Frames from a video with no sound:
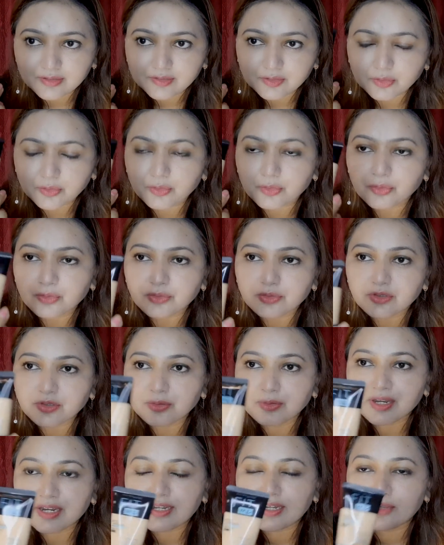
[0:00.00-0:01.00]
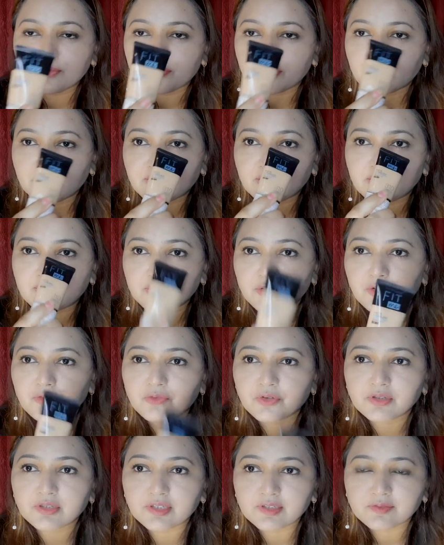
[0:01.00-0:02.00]
So you can definitely go
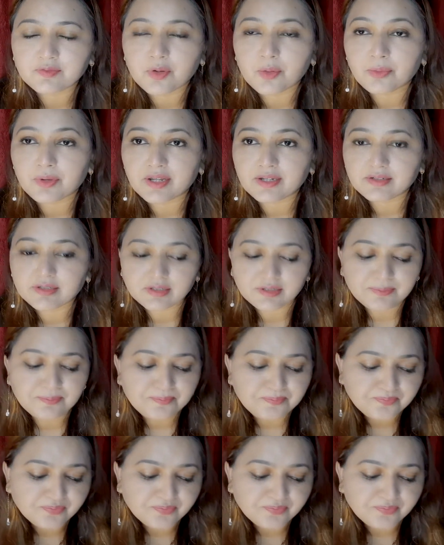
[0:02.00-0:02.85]
for this foundation.